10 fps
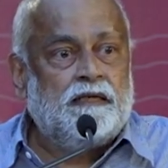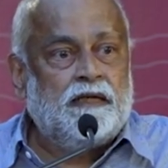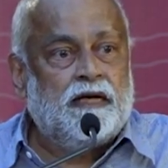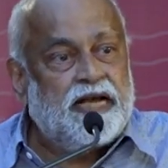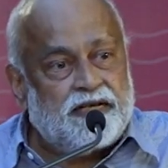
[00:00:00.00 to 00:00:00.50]

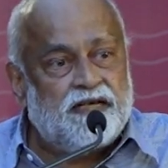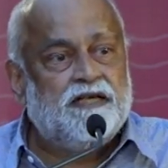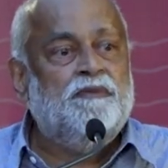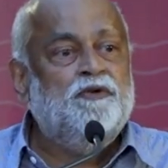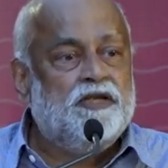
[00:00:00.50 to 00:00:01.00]
created
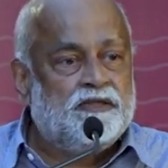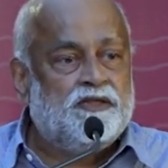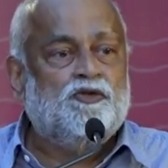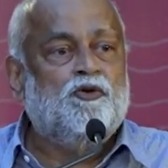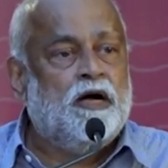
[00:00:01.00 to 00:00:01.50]

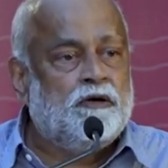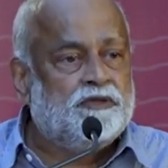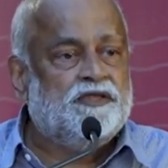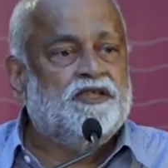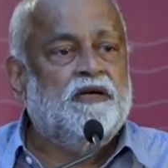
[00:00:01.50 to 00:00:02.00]
turbulence throughout
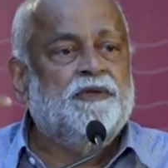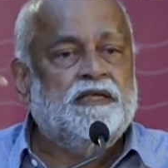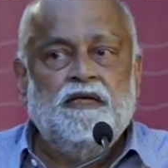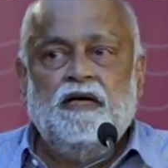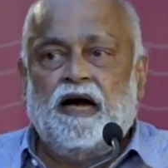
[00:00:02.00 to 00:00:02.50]
the
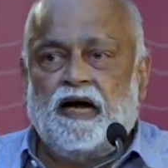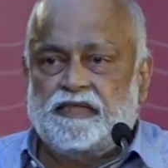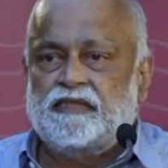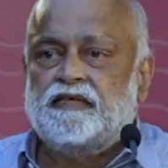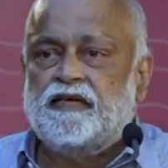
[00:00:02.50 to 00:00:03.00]
German
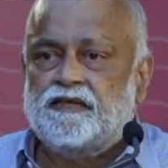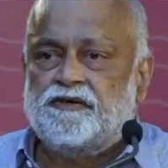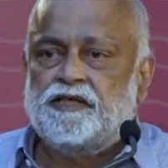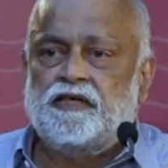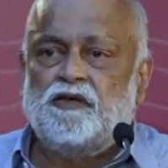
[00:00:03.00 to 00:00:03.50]
artistic and
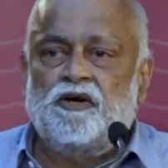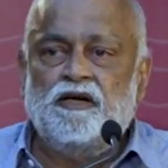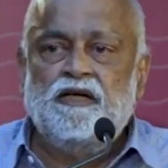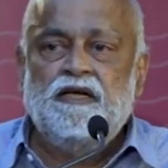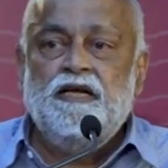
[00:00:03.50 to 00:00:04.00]
critical
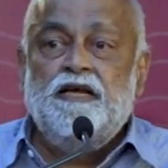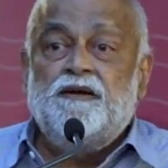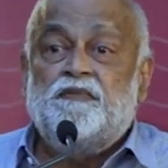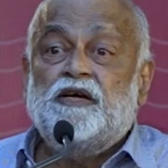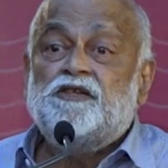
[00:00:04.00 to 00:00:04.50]
world
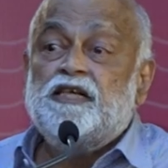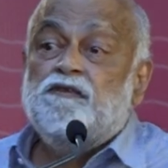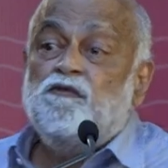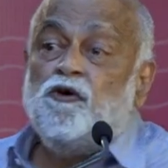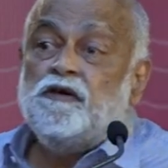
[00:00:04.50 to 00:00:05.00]
because it
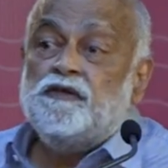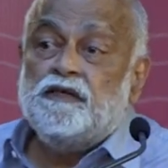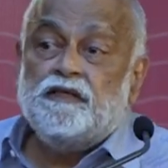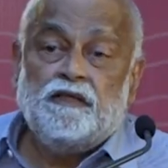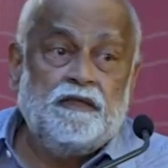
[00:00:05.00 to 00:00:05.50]
involved
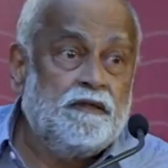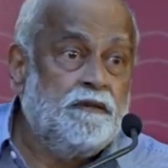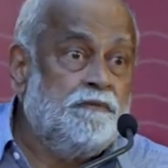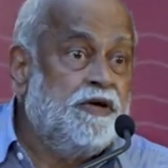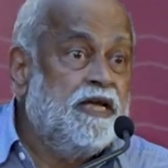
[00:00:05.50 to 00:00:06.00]

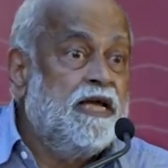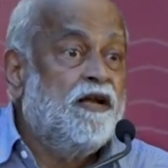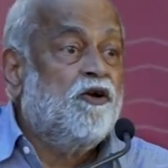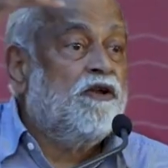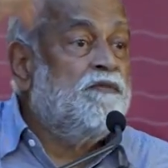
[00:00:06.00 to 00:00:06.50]
bringing
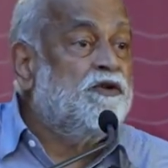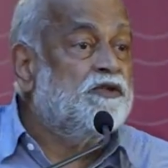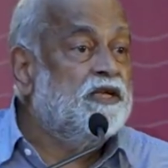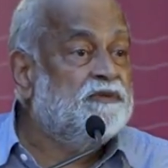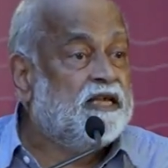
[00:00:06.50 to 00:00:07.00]
a lot of
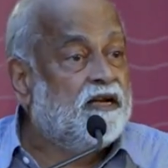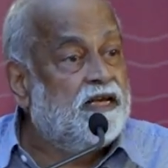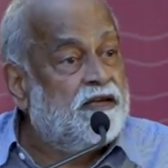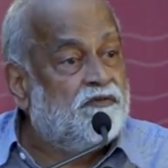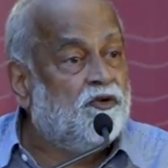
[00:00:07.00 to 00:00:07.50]
museums
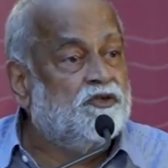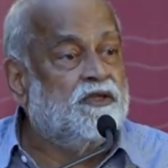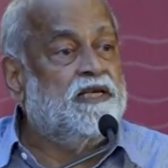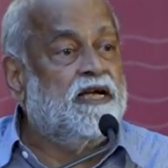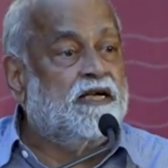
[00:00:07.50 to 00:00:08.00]
suddenly
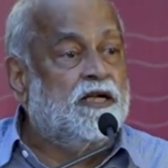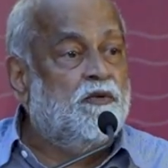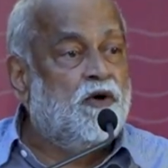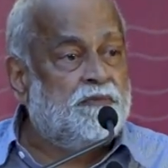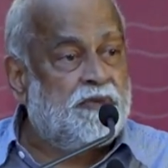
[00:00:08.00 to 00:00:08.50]
forcibly under
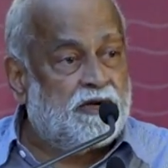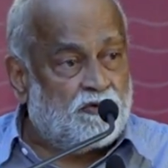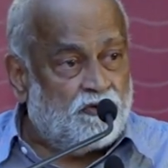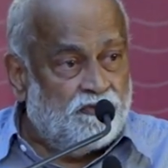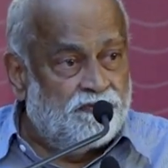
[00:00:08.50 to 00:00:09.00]
one big
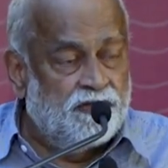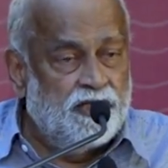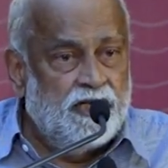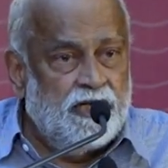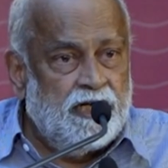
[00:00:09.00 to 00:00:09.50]
roof.
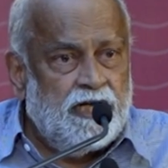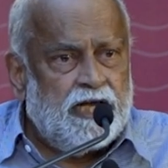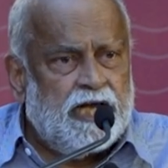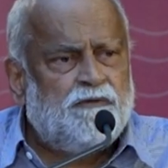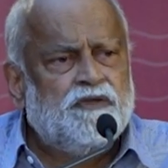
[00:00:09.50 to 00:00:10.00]

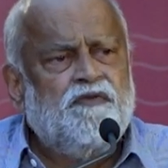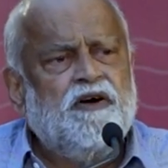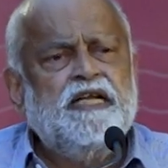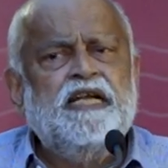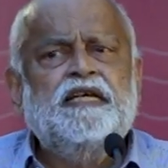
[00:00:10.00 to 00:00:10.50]
It was
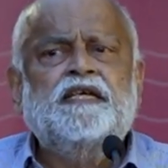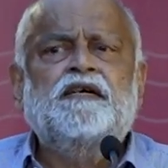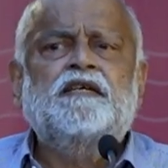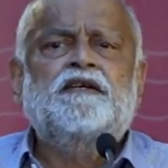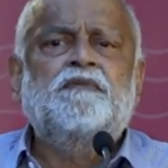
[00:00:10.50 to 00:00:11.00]
funded at
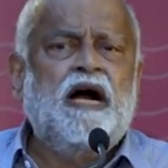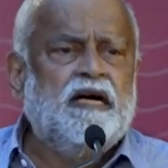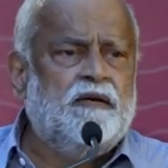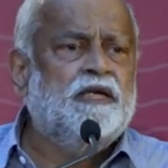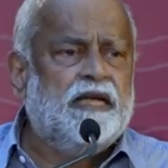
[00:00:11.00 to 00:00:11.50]
a
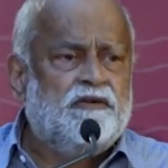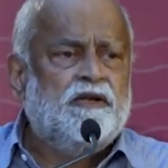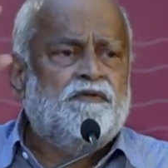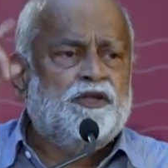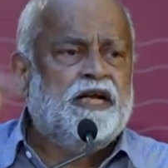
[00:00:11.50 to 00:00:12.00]
remarkable level
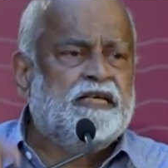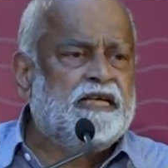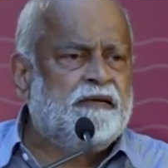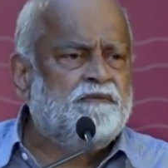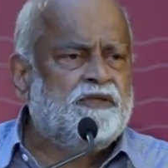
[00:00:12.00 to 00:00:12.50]
for that
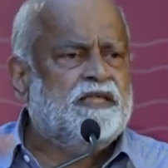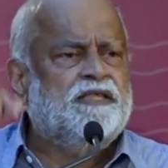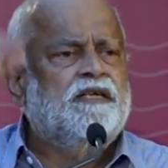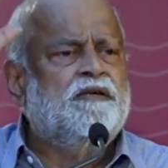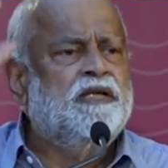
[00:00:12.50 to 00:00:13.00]
time,
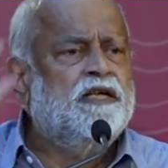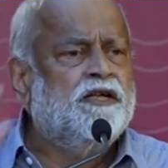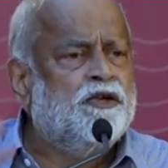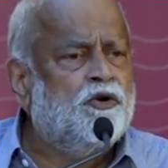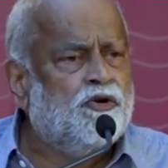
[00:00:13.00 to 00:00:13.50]
600 million
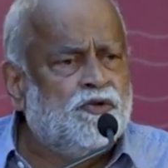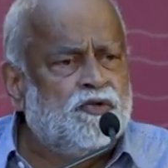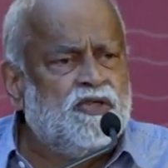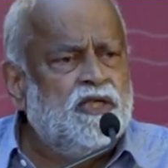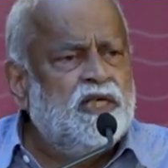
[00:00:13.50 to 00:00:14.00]
euros,
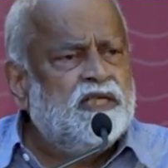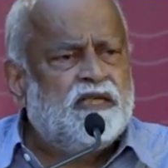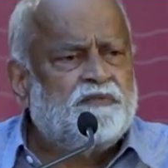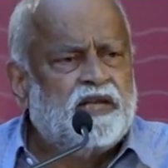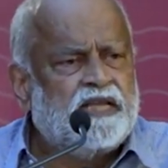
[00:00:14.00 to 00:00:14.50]

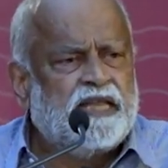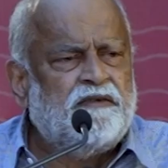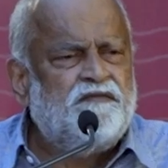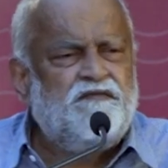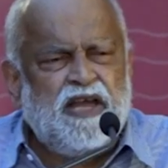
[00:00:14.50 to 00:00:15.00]
something like
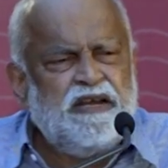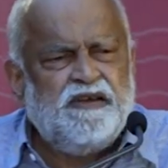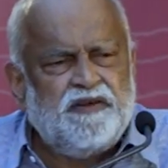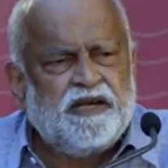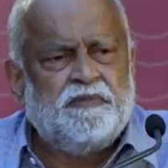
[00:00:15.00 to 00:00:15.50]
that, very,
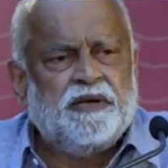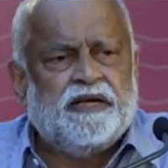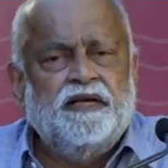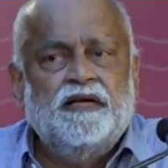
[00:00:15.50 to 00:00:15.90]
very big.